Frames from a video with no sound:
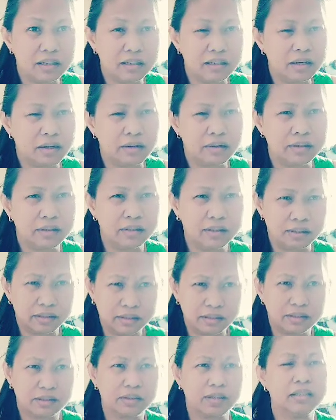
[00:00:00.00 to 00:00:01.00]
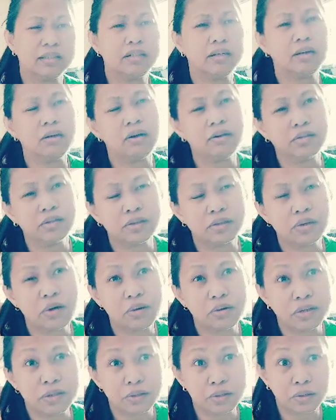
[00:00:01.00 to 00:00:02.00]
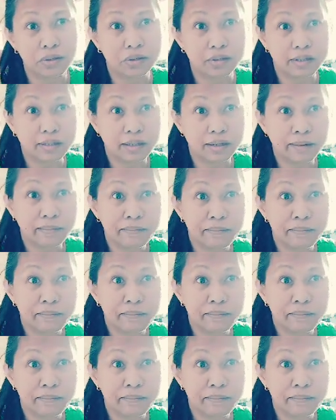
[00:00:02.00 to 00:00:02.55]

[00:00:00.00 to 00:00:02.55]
So to cut the long story short,